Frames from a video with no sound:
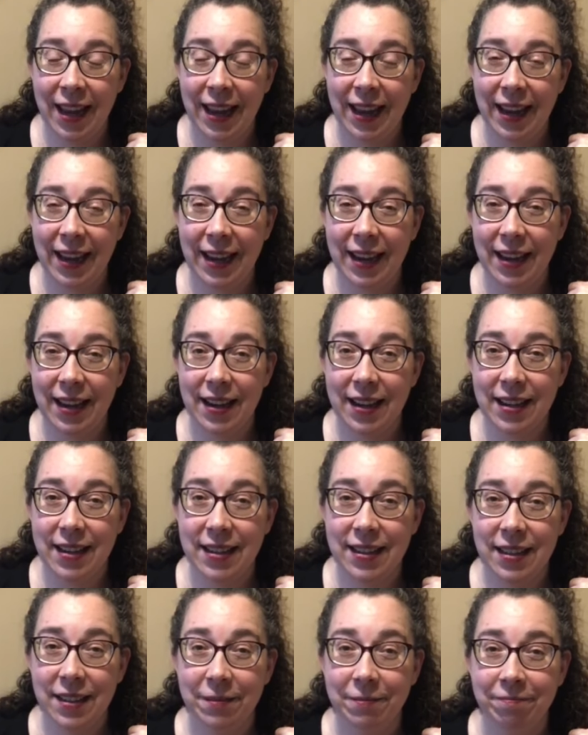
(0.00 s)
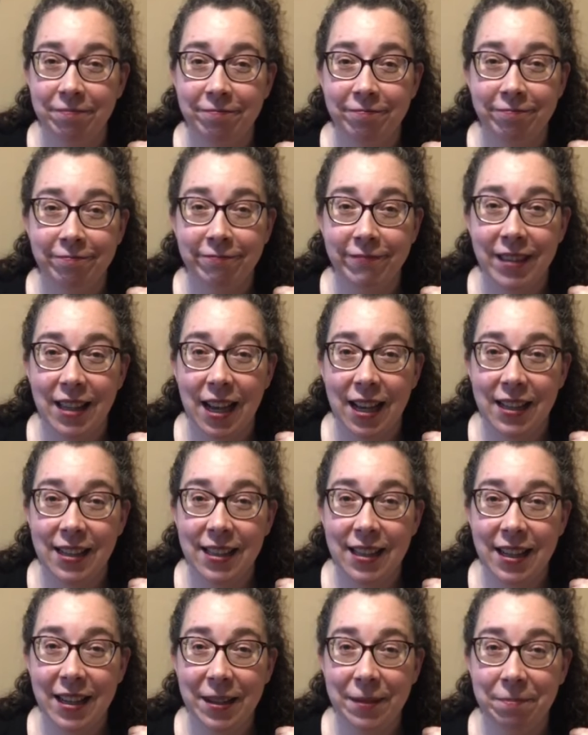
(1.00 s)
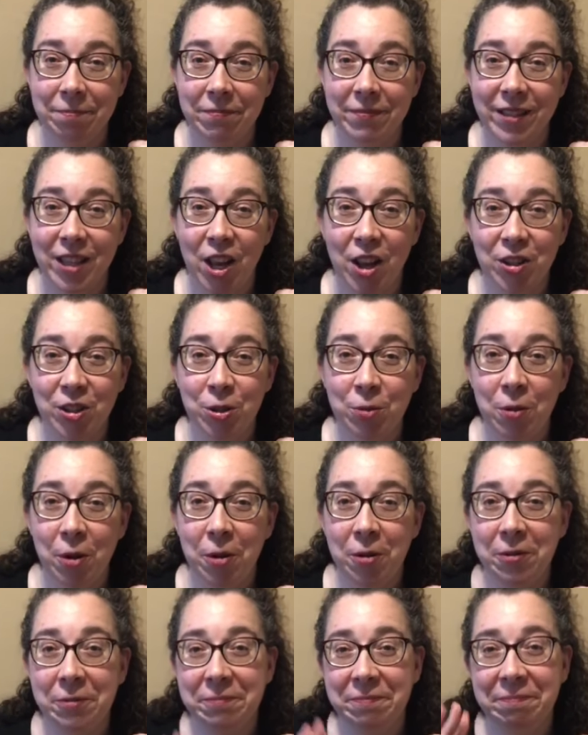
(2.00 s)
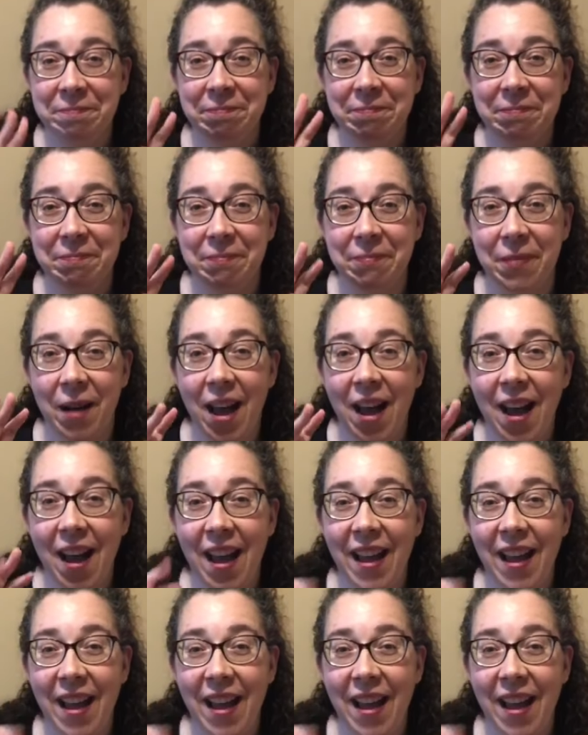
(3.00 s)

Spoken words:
And that's it. That's all she wrote. Bye.